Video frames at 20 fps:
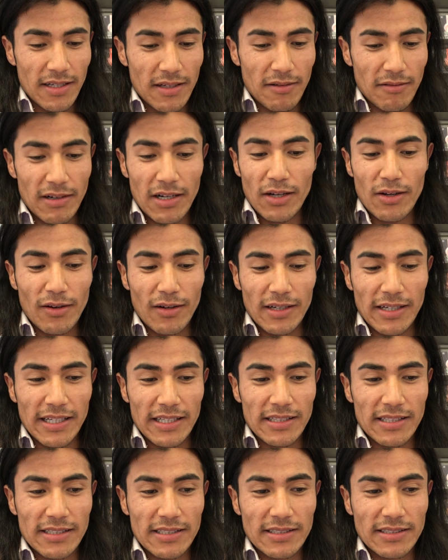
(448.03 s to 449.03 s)
what do you call
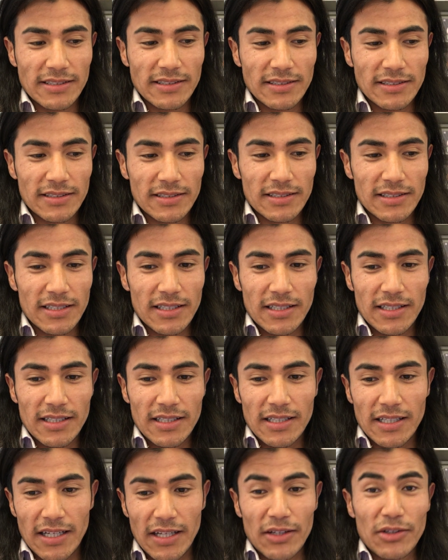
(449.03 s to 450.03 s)
it?
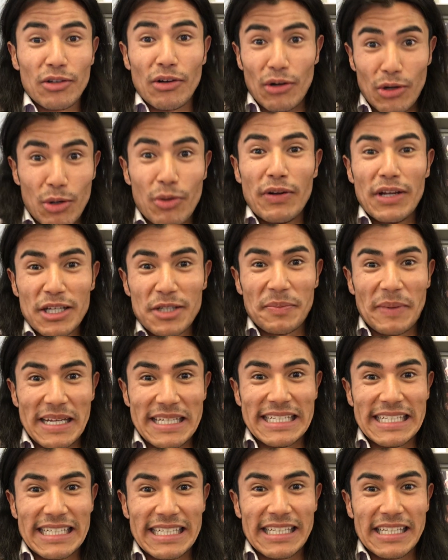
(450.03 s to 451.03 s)
Into a quiz,
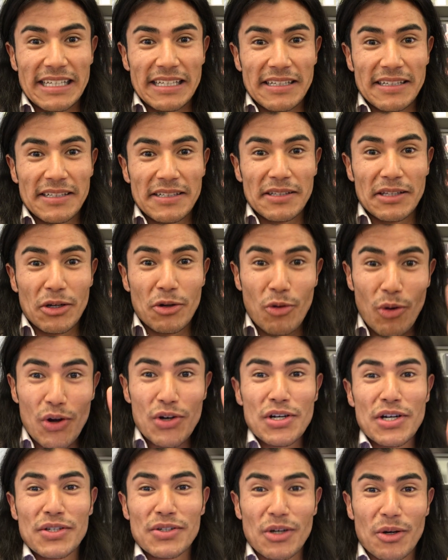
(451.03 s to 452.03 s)
basically. The
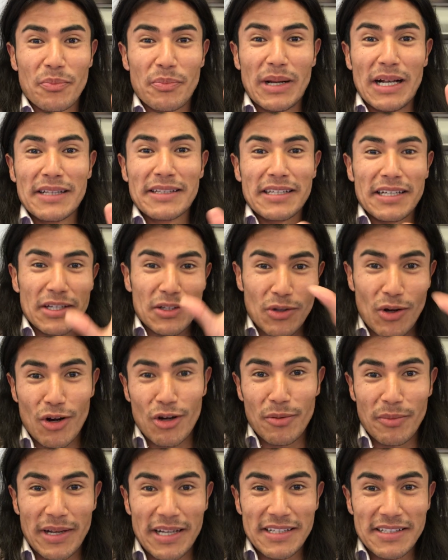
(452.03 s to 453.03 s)
questions are built in a
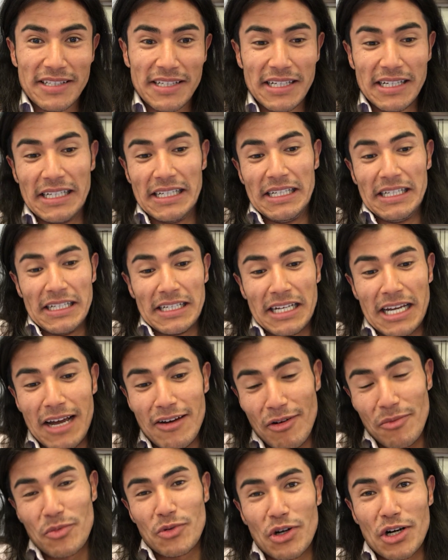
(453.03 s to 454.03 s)
document.
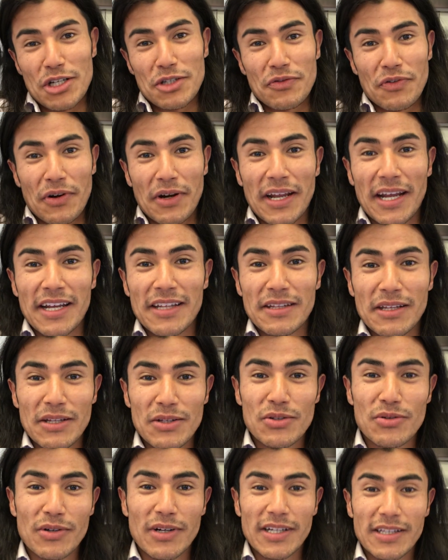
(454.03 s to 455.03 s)
Now I'm transferring it
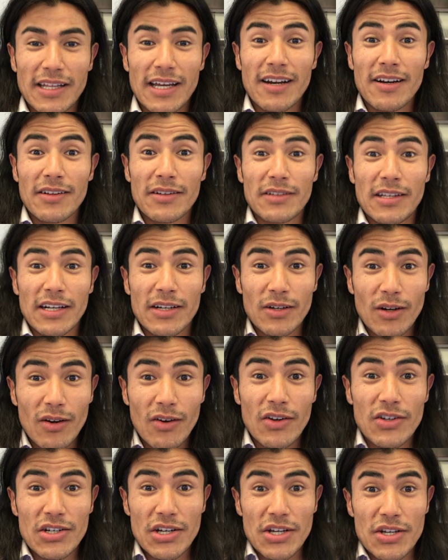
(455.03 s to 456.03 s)
into another
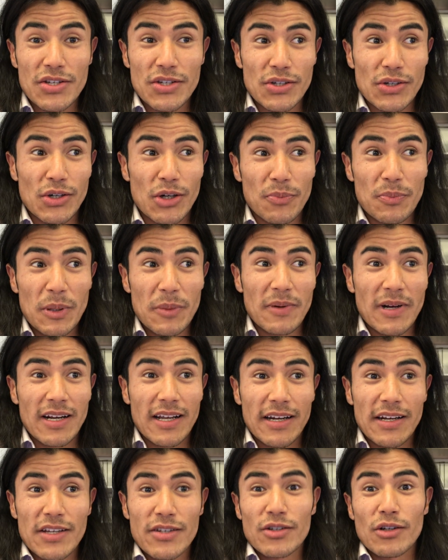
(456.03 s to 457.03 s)
technology so people
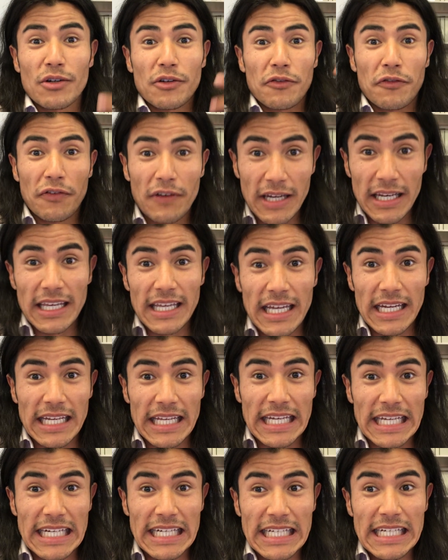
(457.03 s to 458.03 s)
can start filling it
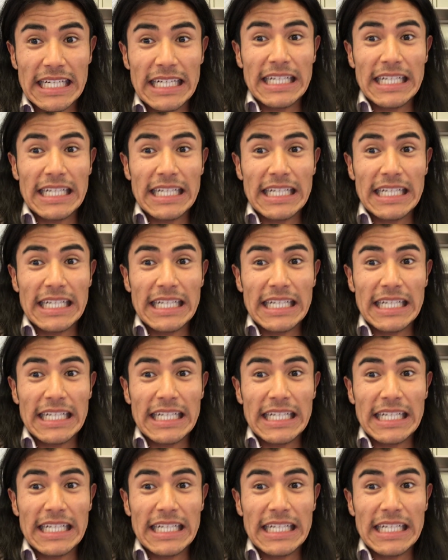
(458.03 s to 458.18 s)
in